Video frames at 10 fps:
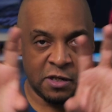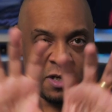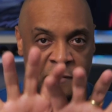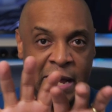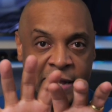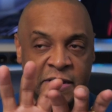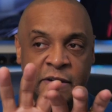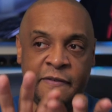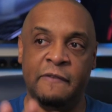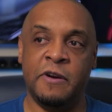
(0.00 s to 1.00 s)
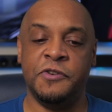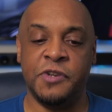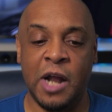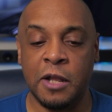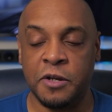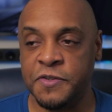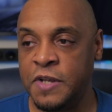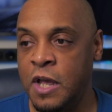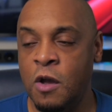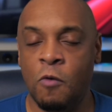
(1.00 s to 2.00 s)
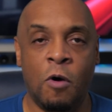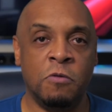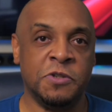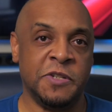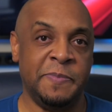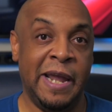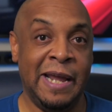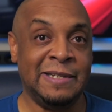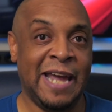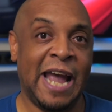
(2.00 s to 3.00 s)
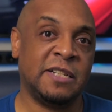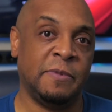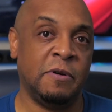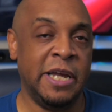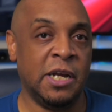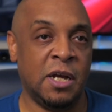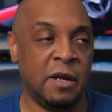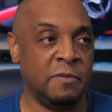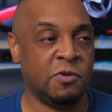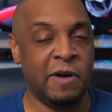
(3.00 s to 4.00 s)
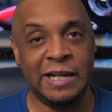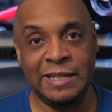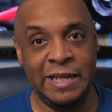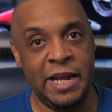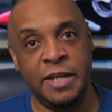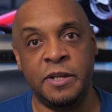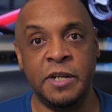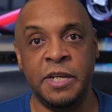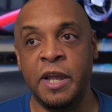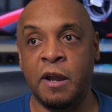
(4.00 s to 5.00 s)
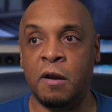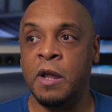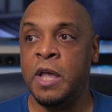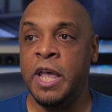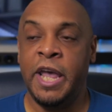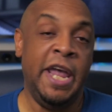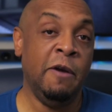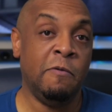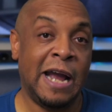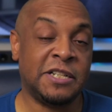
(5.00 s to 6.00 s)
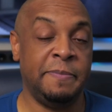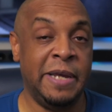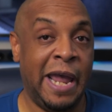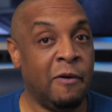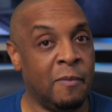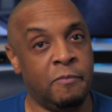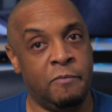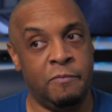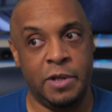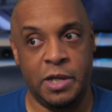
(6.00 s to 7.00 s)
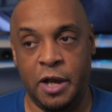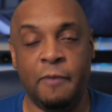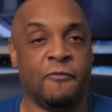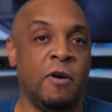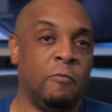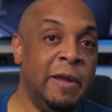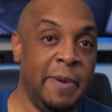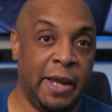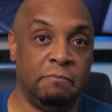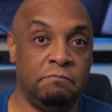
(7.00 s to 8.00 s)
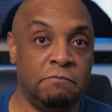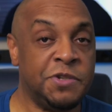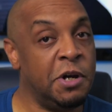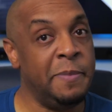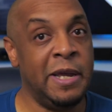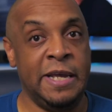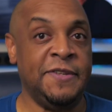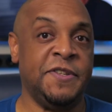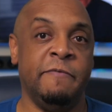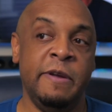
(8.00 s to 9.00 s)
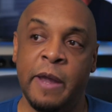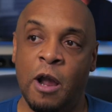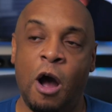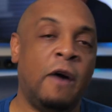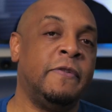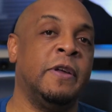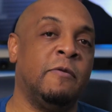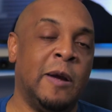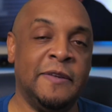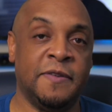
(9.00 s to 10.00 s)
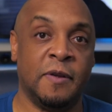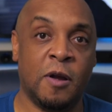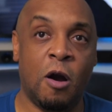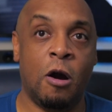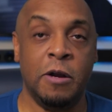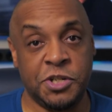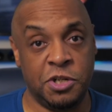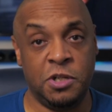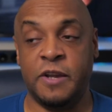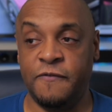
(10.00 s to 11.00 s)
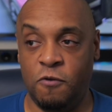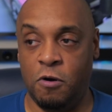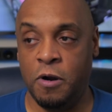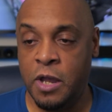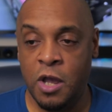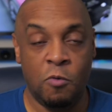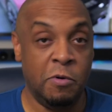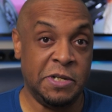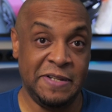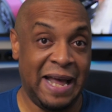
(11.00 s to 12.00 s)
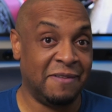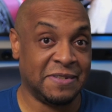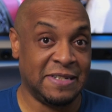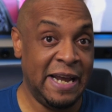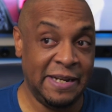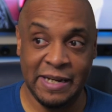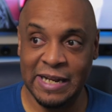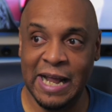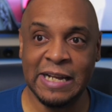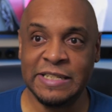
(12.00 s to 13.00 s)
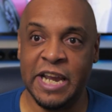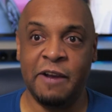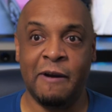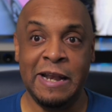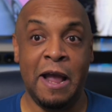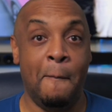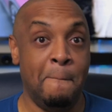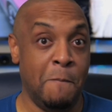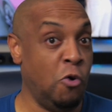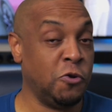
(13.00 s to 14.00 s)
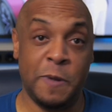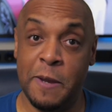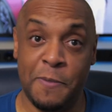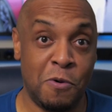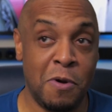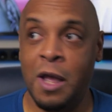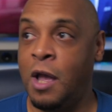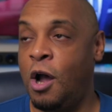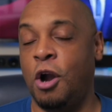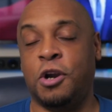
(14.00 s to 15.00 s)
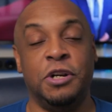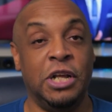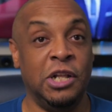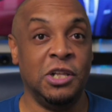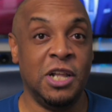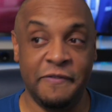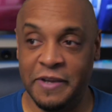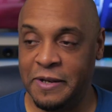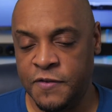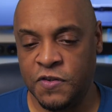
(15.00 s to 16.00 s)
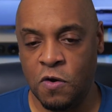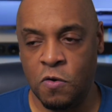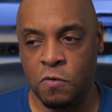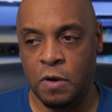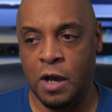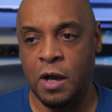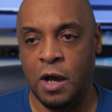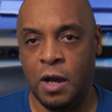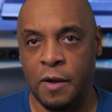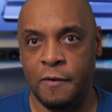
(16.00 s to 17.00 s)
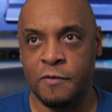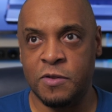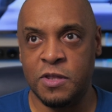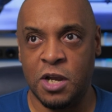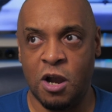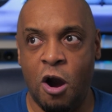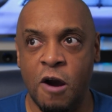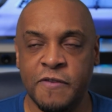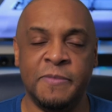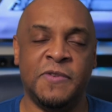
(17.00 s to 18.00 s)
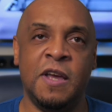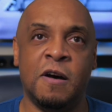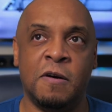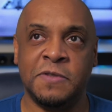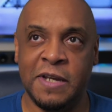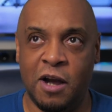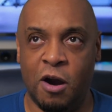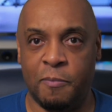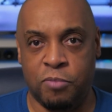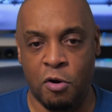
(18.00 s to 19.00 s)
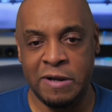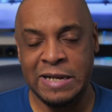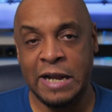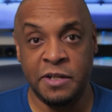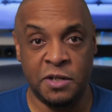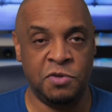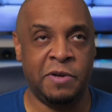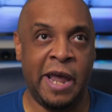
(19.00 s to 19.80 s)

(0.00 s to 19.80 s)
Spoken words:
to combined $7,500 won't just be a taxable income credit at the end of the year. It will actually be a upfront rebate. So it'll be an instant rebate off of the price of the car that you're looking for, which is outstanding. And I can tell you right now, most people are gonna love it. So the cars themselves are broken down into two